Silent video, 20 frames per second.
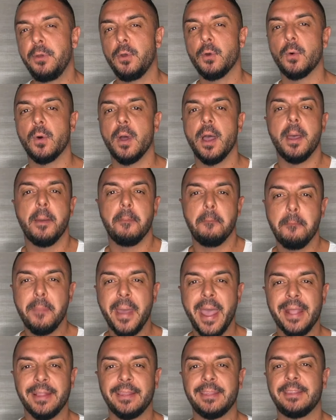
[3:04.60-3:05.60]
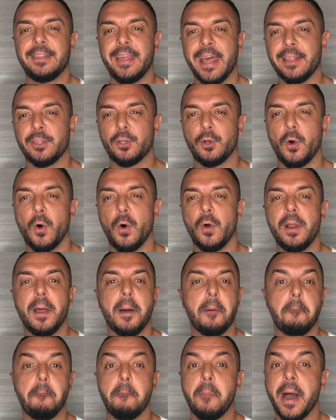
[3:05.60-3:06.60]
you met that goal
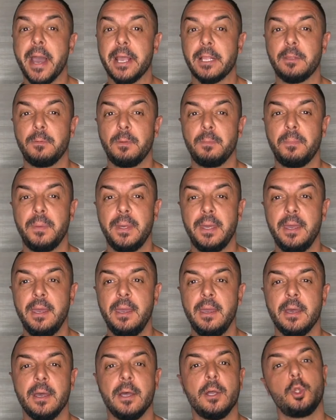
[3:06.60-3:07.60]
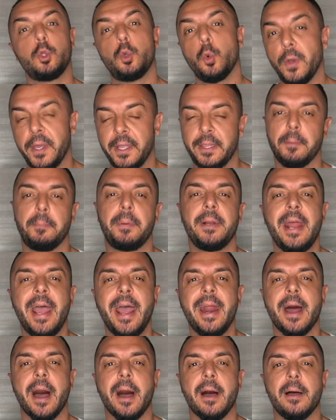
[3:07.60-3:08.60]
might be to eat a
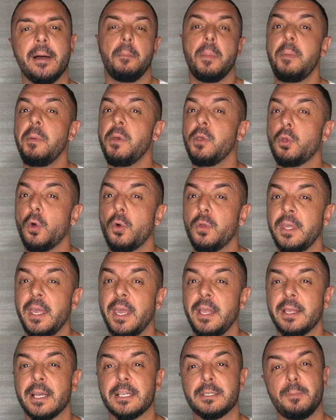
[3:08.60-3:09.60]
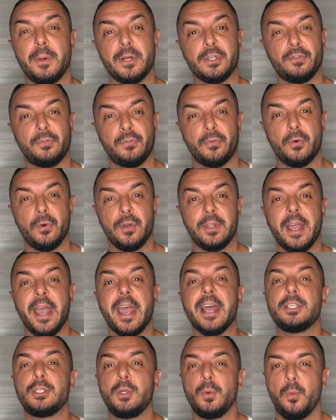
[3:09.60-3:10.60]
banana. Maybe you don't eat as much fruit
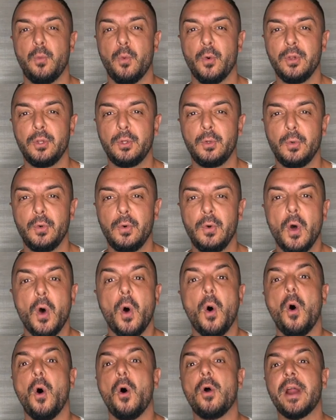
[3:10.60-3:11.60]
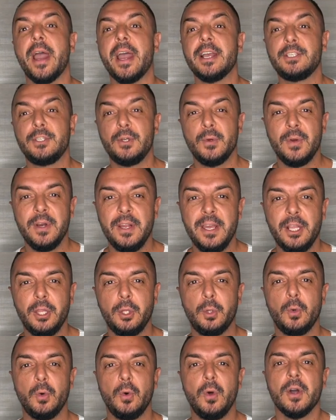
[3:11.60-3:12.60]
as you want to or as you need
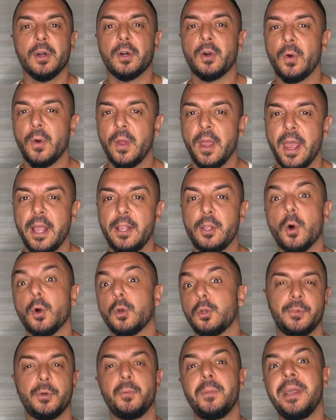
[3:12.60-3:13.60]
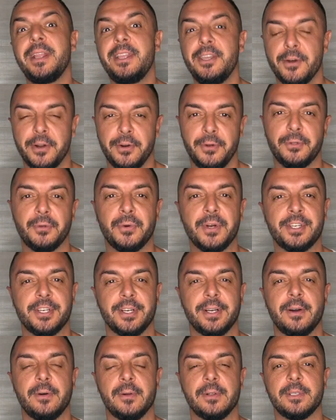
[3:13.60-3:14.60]
to create or to meet your nutrition
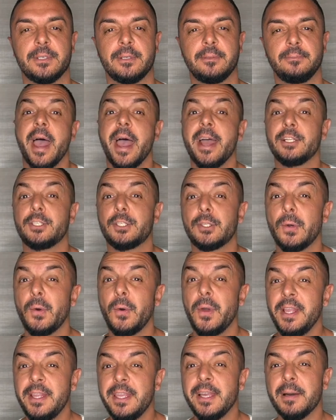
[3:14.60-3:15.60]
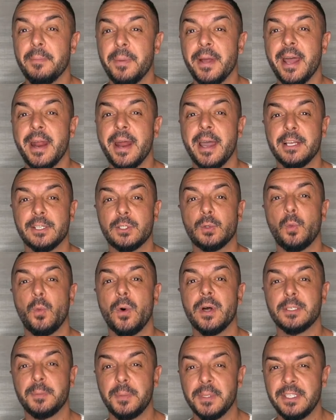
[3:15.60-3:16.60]
goals. And so eating a banana is
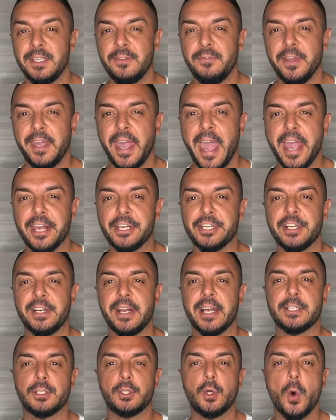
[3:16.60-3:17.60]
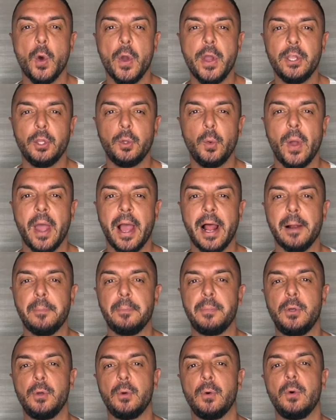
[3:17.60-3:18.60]
one specific action that's going to
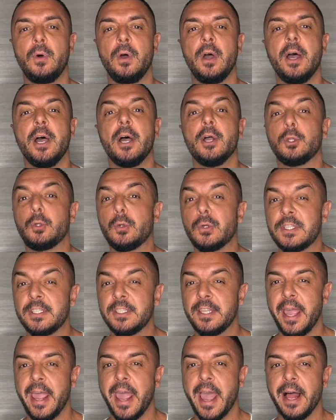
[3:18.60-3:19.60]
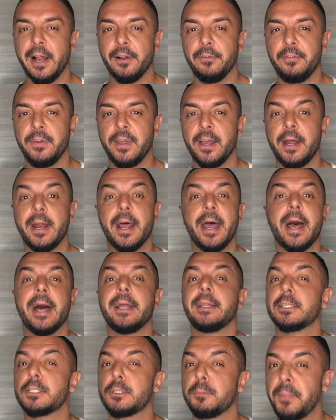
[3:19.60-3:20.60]
help you to stay healthier and
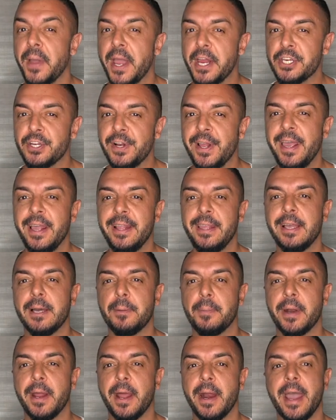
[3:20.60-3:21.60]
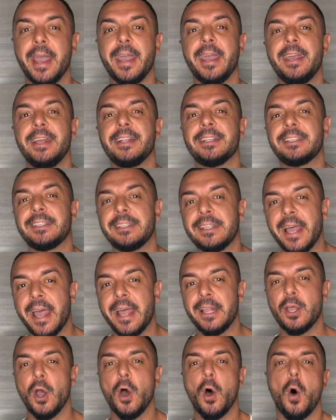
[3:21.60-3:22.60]
especially eating a banana
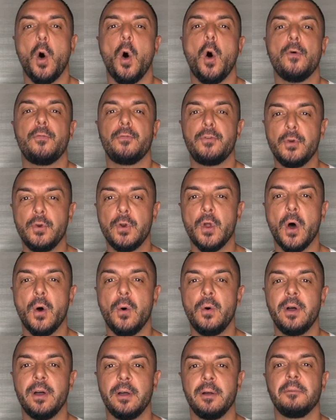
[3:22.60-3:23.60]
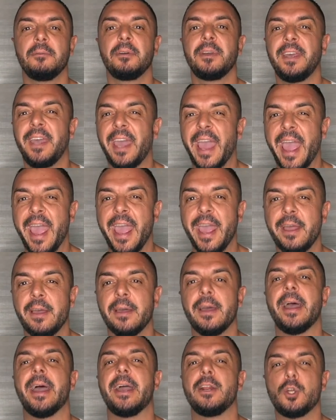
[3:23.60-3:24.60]
instead of you know cake
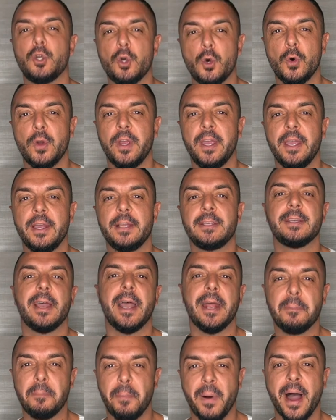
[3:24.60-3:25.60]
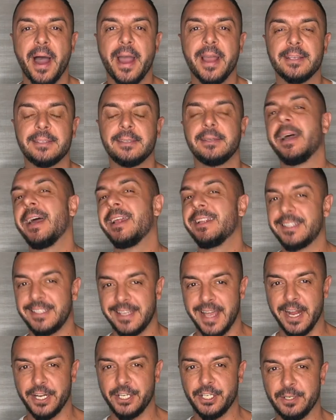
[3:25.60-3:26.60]
and cookies and pies and
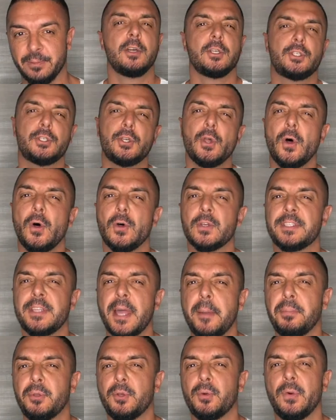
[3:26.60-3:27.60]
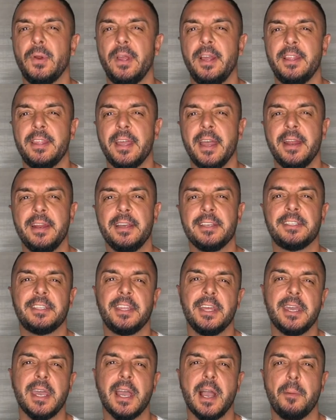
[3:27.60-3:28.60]
such. So step three then is
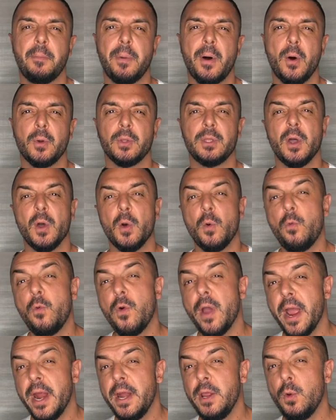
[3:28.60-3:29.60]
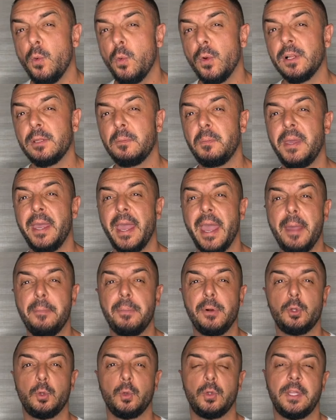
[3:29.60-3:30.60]
thinking about when you will be
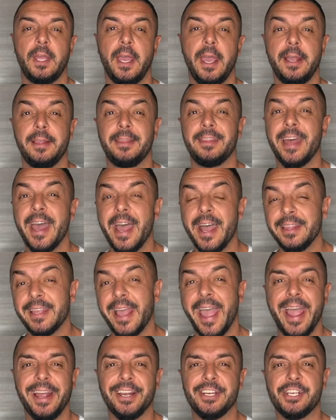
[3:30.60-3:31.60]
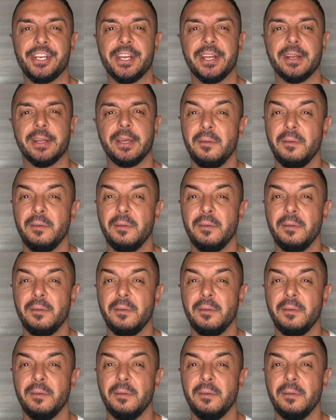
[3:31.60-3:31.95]
able to take that action.